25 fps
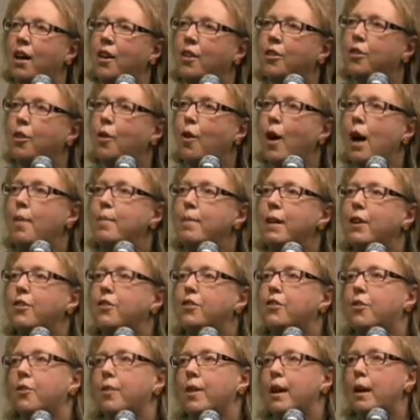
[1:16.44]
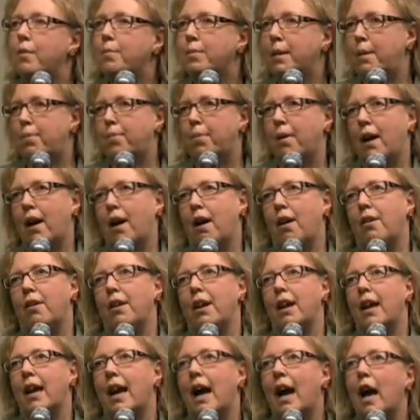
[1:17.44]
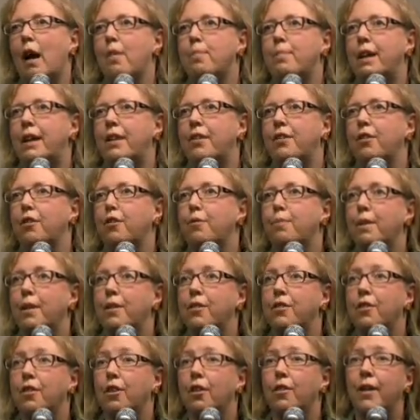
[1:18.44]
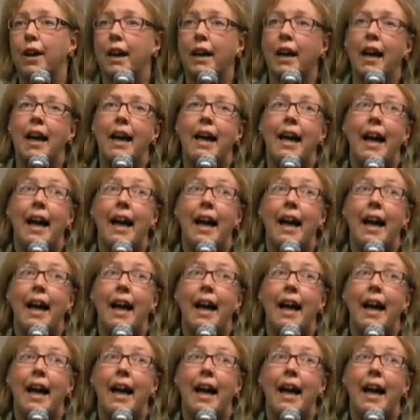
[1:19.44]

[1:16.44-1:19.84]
So I'm extremely proud and happy to have been serving